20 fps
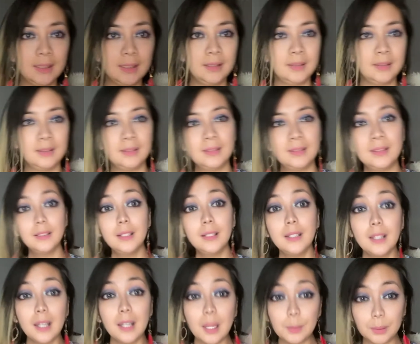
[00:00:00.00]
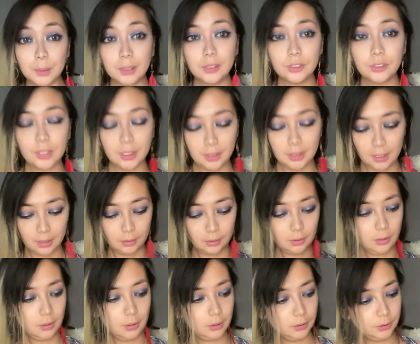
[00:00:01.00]
I'm not gonna try that
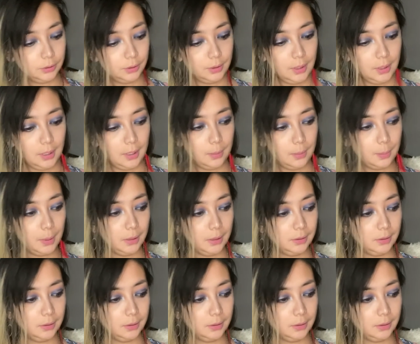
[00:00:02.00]
all today, but